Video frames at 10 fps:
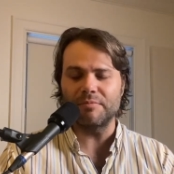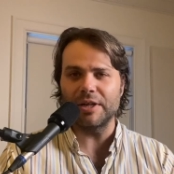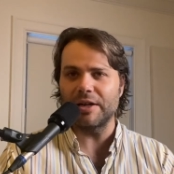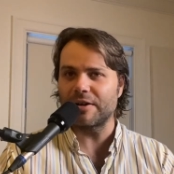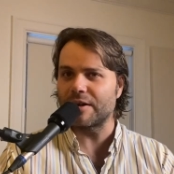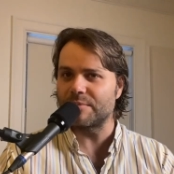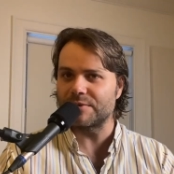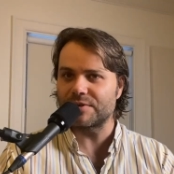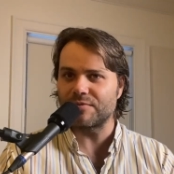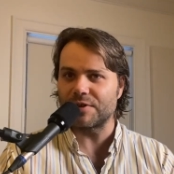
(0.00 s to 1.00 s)
Here
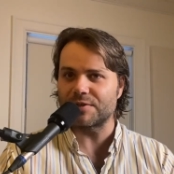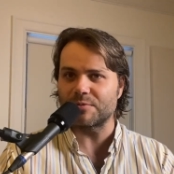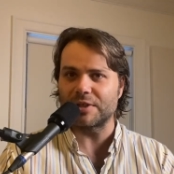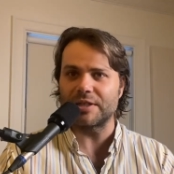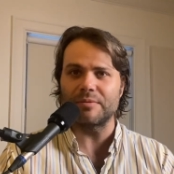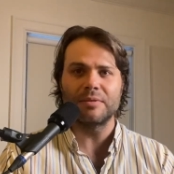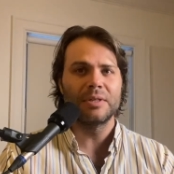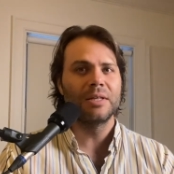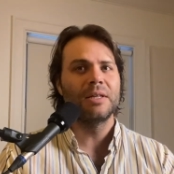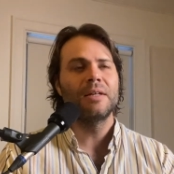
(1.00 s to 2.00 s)
comes verse 1.
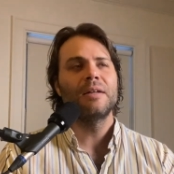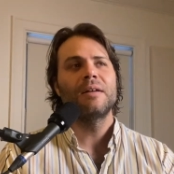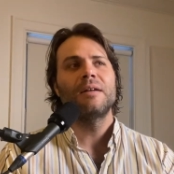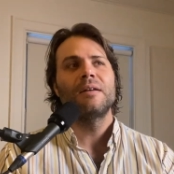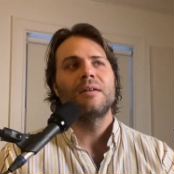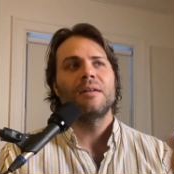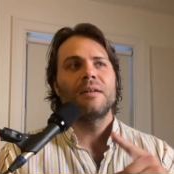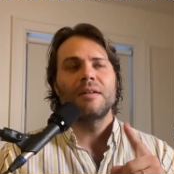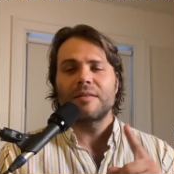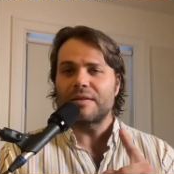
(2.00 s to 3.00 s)

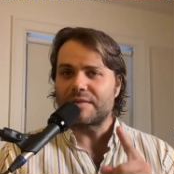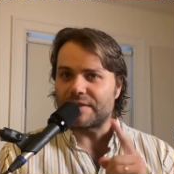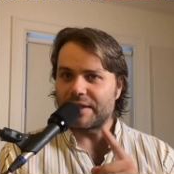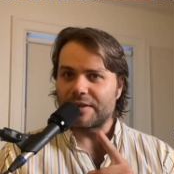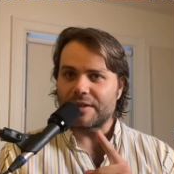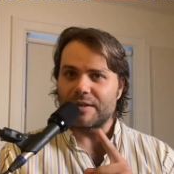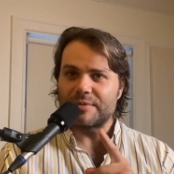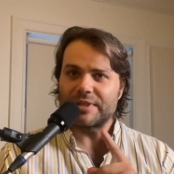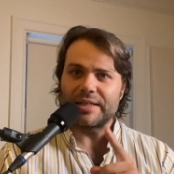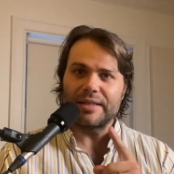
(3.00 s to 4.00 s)
The singer
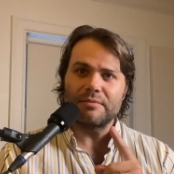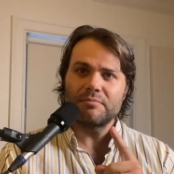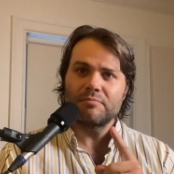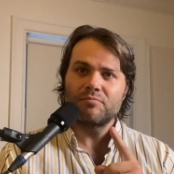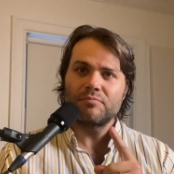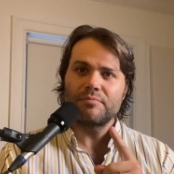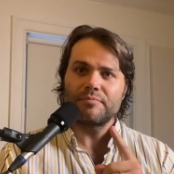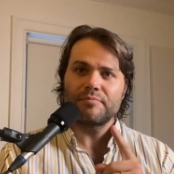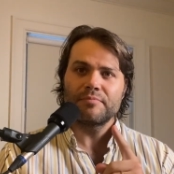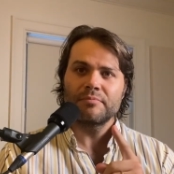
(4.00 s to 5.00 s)
comes in,
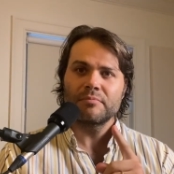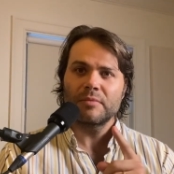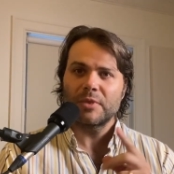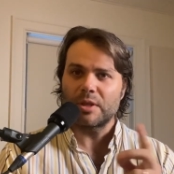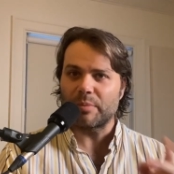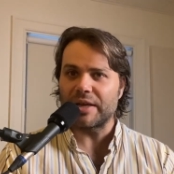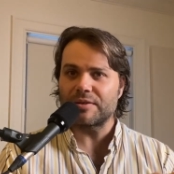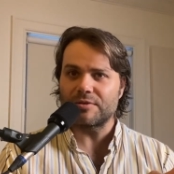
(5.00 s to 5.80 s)
the bass and